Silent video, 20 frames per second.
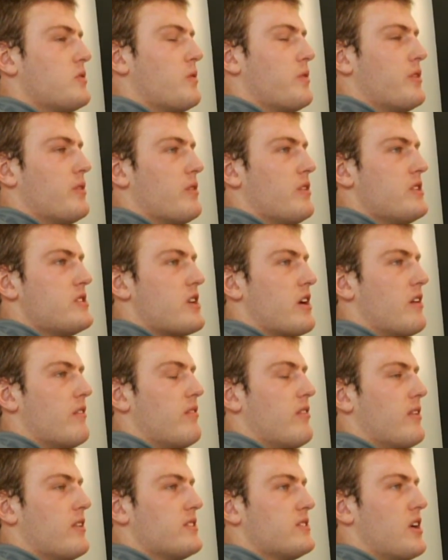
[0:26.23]
what we really tried to
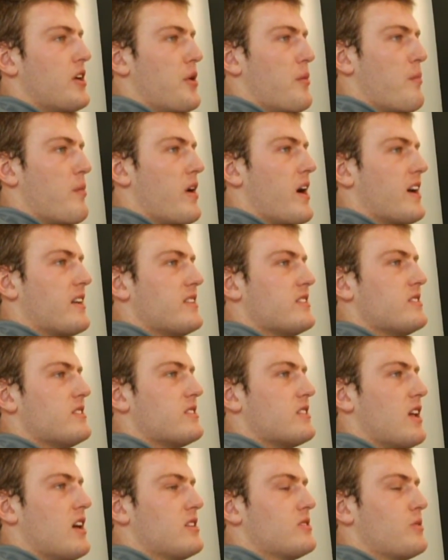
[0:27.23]
focus on in practice
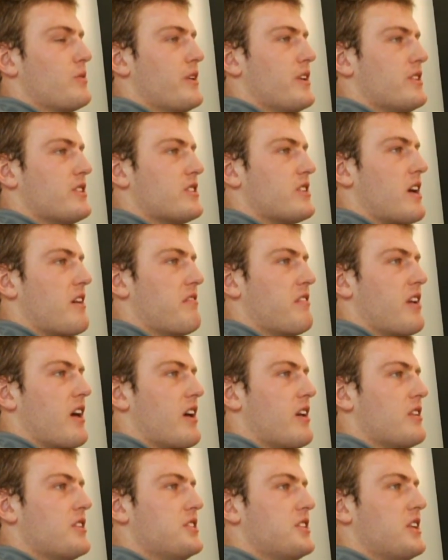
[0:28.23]
this last week, just having
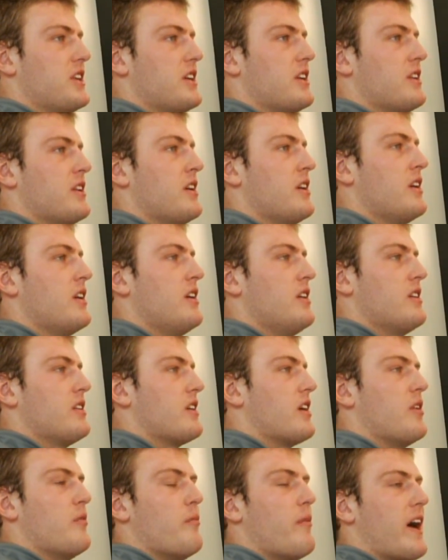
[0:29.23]
energy and
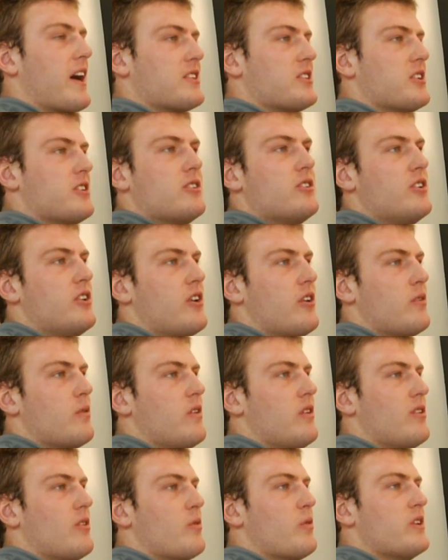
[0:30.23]
getting back to you know
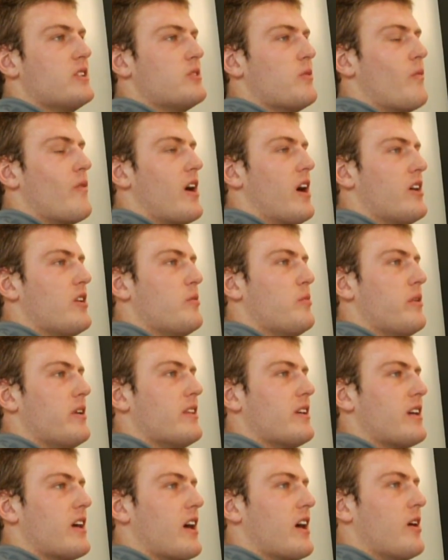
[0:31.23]
really the reason why you play
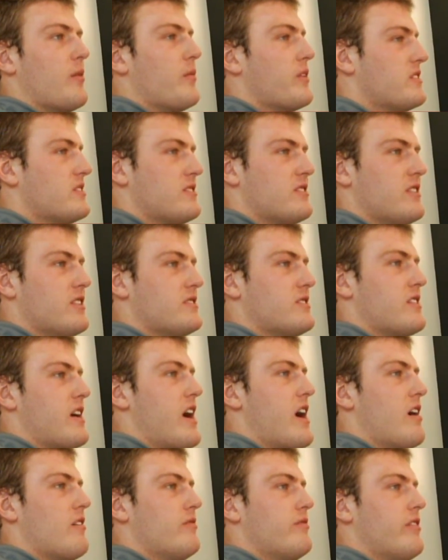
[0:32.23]
the game. It's it's to
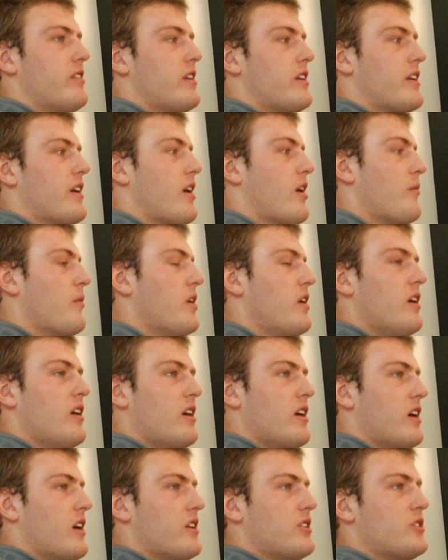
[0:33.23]
have fun, um,
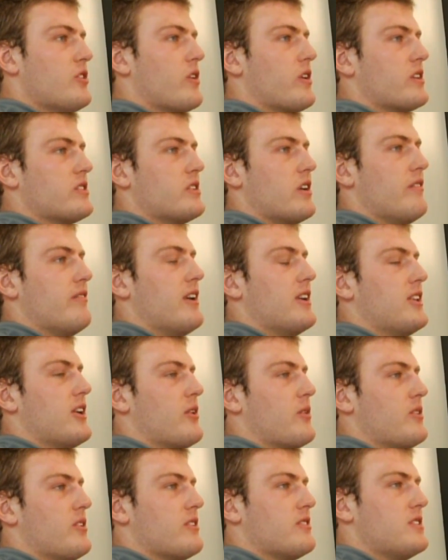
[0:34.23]
enjoy yourself out there
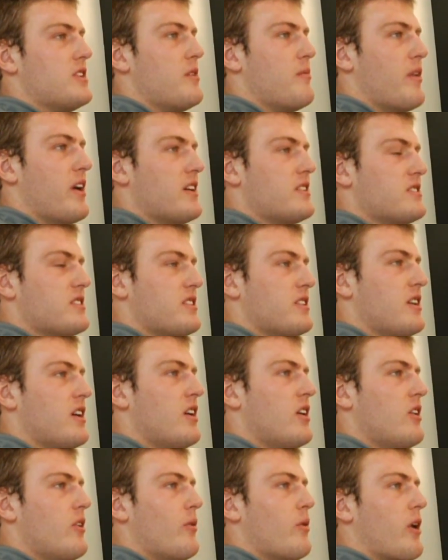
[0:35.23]
with your teammates, and
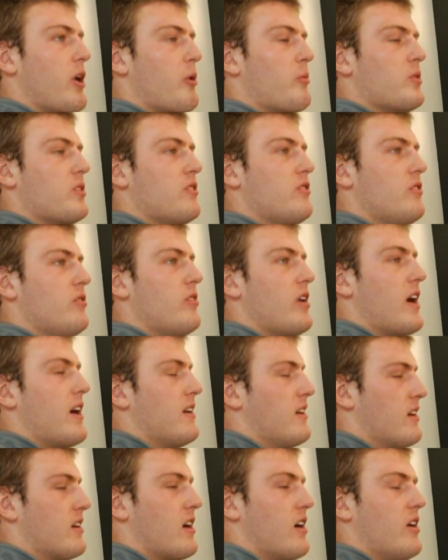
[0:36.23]
we were able to do that
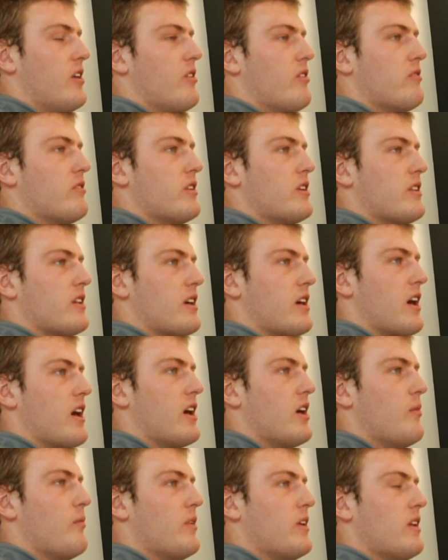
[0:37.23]
and it carried over into the
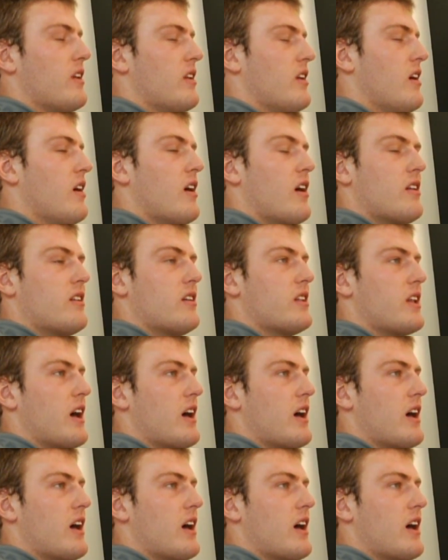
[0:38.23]
game and. I think